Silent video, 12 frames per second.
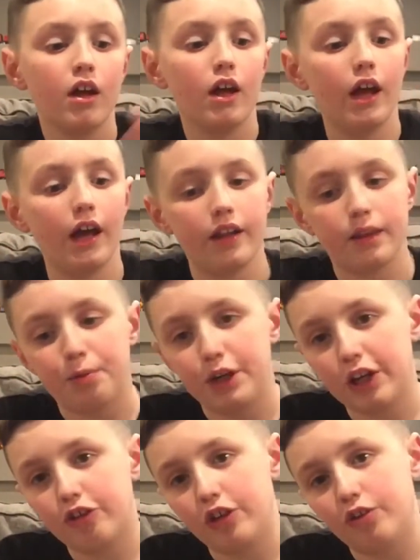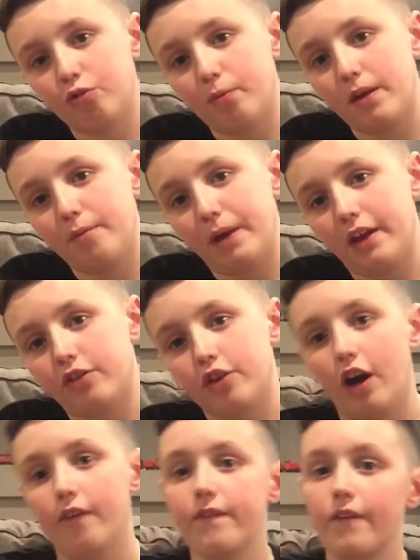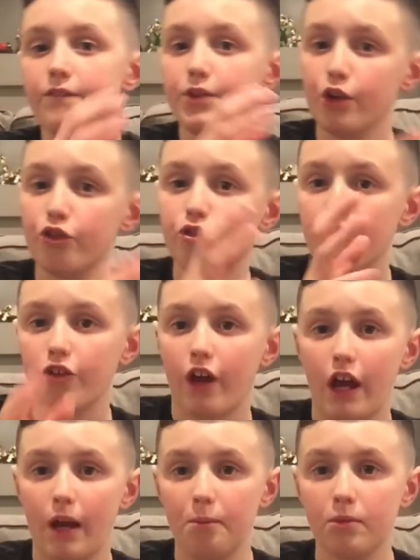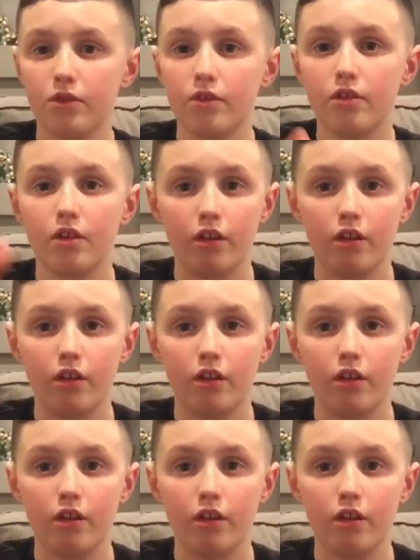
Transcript: and the predictions will be based off future games